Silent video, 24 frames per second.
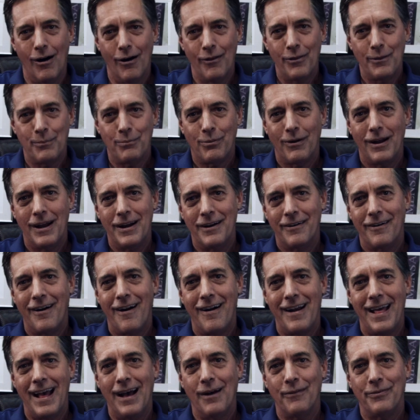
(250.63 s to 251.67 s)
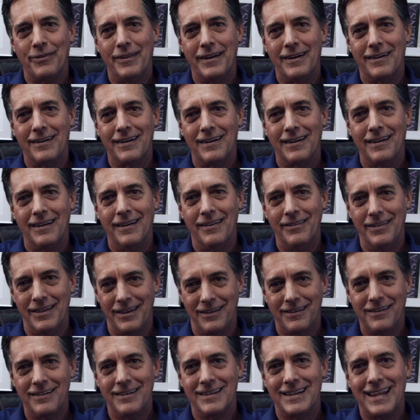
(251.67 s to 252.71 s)
the prior art out there that
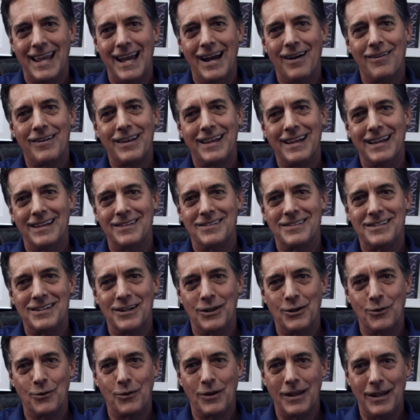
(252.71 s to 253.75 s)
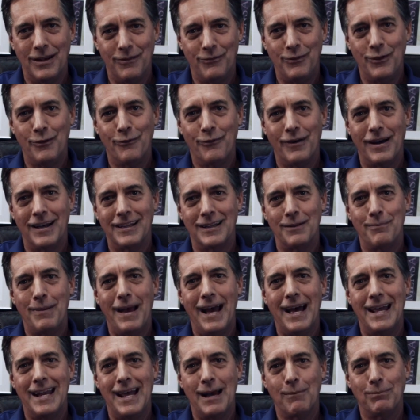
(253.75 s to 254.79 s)
could count against you if you file a
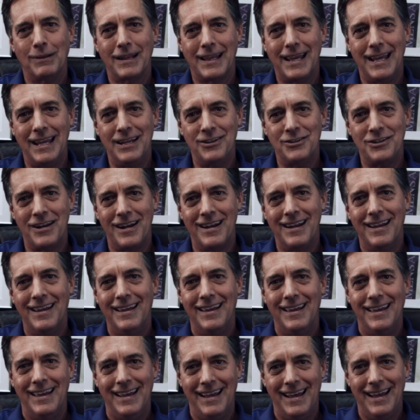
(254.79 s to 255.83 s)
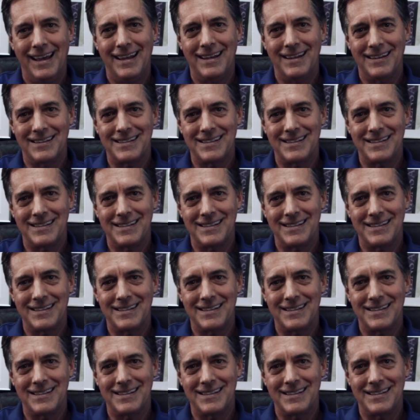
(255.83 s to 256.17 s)
patent application and it's